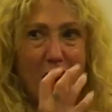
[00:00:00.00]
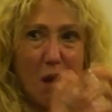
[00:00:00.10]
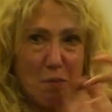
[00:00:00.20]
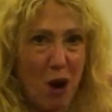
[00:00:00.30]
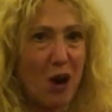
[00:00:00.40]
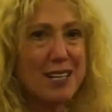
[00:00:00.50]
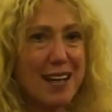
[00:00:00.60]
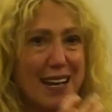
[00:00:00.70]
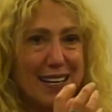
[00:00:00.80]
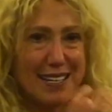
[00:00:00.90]

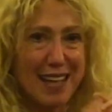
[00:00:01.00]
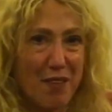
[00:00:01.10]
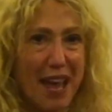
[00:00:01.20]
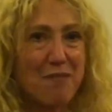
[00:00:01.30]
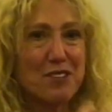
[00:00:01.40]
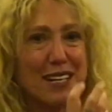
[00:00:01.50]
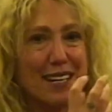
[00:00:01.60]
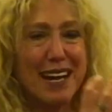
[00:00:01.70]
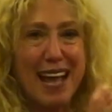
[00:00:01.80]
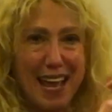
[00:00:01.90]
apartheid in South
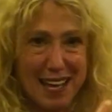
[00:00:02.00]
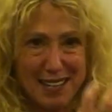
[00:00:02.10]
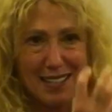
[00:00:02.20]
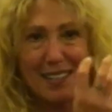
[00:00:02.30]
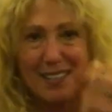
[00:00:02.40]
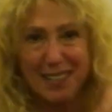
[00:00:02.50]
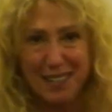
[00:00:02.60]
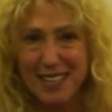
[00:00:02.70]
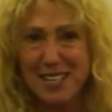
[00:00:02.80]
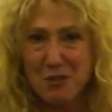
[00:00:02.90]
Africa and
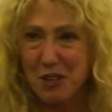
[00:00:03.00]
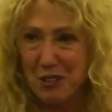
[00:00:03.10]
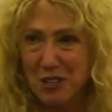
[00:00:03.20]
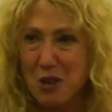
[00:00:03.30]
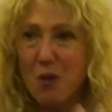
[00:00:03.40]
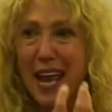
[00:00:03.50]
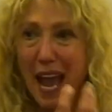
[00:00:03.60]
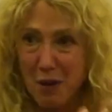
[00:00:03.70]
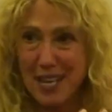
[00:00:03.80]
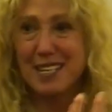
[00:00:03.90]
Israel, showing
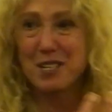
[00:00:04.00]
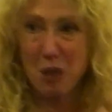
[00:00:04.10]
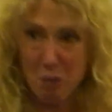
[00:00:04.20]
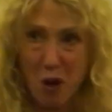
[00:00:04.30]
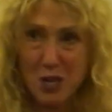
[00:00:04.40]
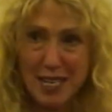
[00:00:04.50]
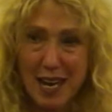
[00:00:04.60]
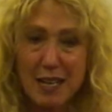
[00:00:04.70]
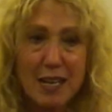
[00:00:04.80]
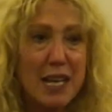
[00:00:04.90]
how it's
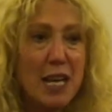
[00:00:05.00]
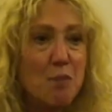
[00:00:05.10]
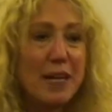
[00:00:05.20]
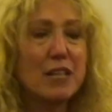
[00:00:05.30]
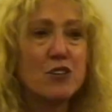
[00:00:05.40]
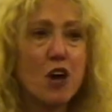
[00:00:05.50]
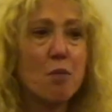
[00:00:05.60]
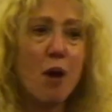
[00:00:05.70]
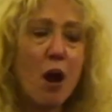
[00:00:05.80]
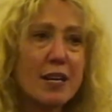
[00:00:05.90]
apartheid. Because
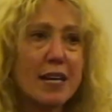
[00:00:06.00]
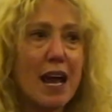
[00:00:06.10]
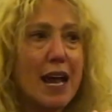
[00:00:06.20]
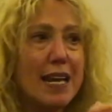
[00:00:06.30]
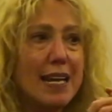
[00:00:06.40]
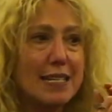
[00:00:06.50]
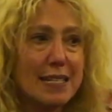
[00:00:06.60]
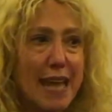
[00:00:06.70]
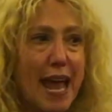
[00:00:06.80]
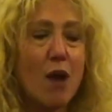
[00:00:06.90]
apartheid
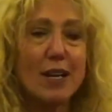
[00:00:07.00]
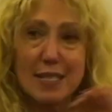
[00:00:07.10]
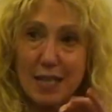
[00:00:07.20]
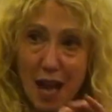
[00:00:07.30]
is now, it's